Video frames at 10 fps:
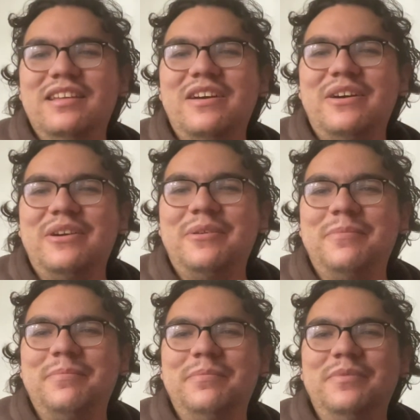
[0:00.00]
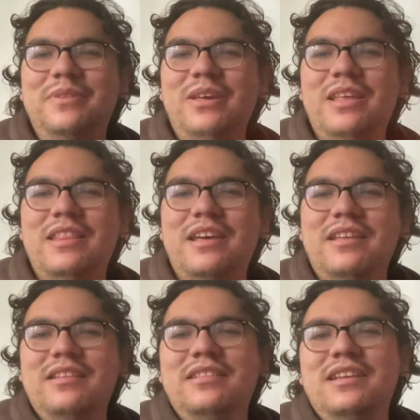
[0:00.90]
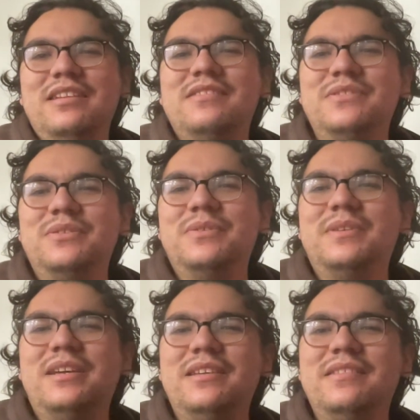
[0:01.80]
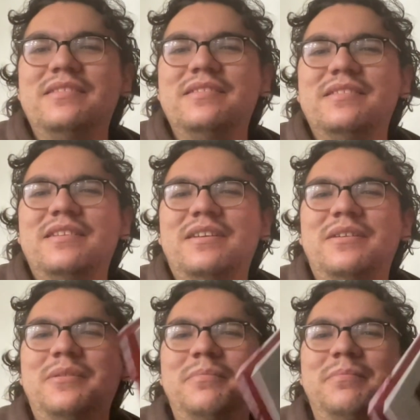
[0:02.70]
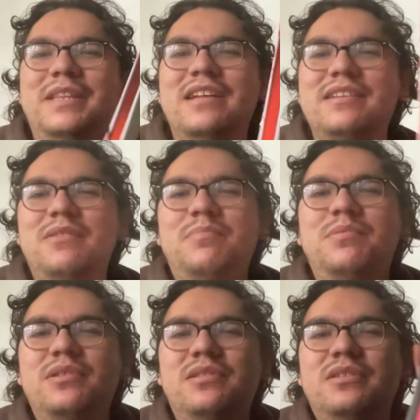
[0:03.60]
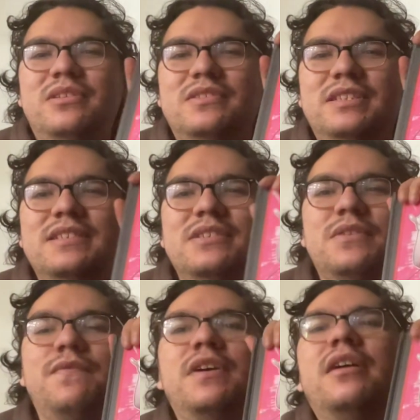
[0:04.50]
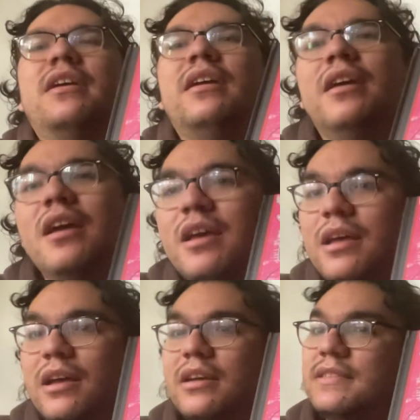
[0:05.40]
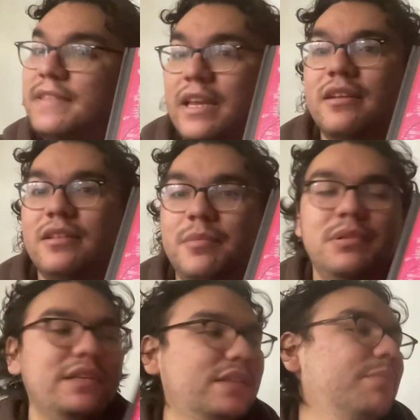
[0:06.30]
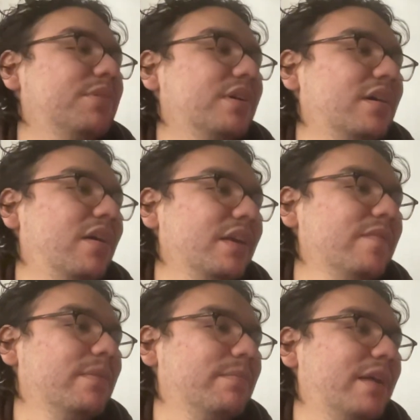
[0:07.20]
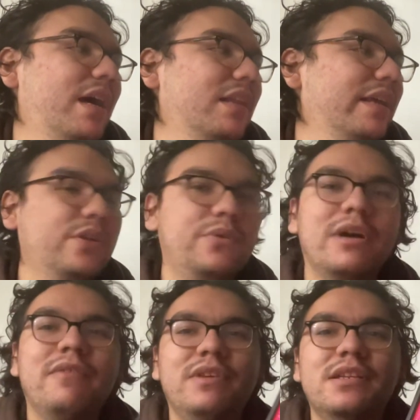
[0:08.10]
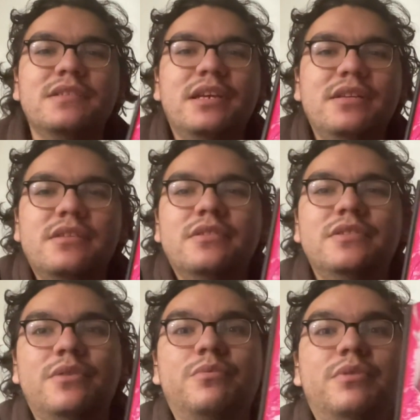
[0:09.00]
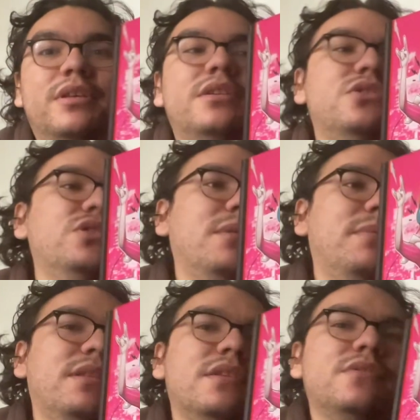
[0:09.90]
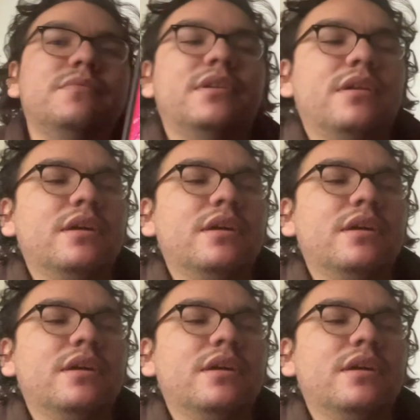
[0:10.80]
Look at that. That is so nice. That's how the book looks. This is a very aesthetically pleasing book. I'll give them that. Like the graphic designers did a really good job on this one.